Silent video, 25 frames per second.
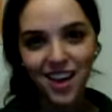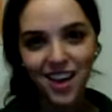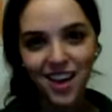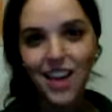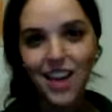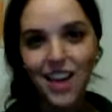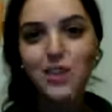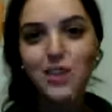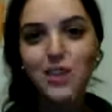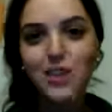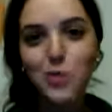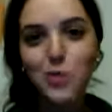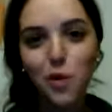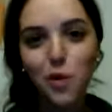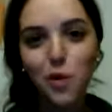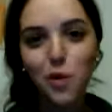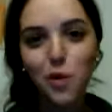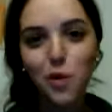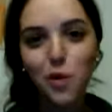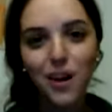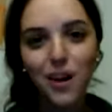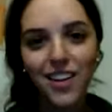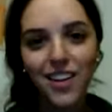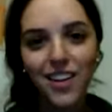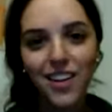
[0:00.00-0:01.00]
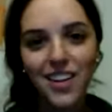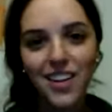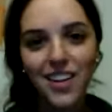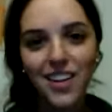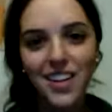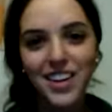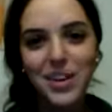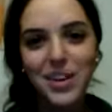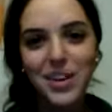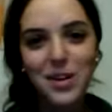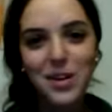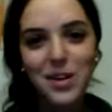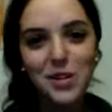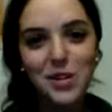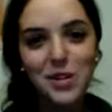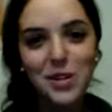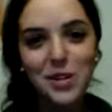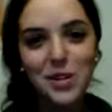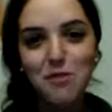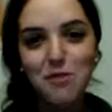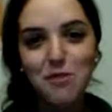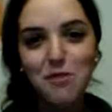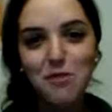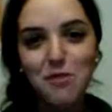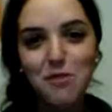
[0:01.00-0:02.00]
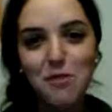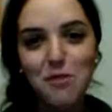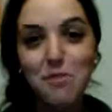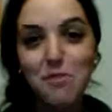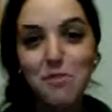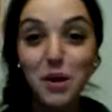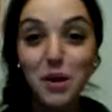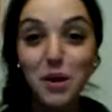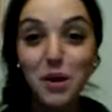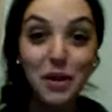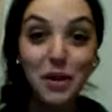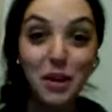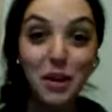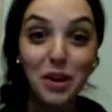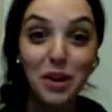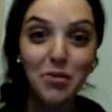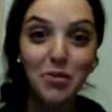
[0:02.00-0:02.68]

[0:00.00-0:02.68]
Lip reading: and as one in nearly 4 billion